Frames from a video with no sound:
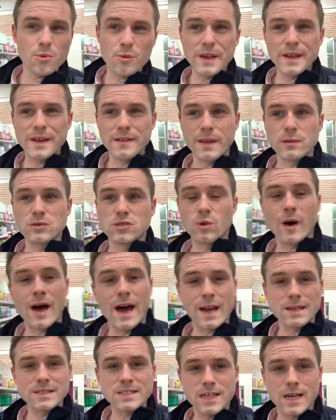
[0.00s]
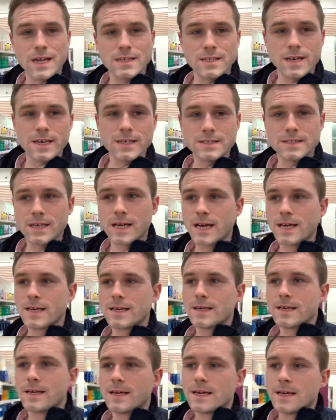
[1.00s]
really, there was no hand sanitizer.
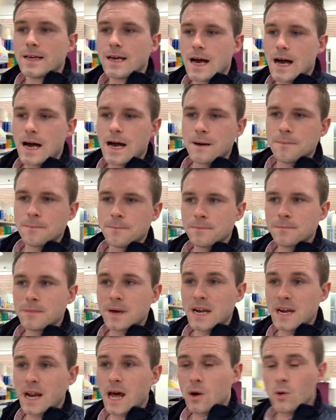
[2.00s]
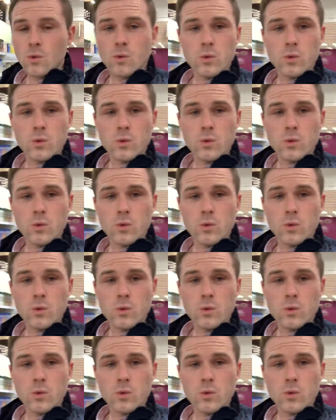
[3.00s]
Um, and now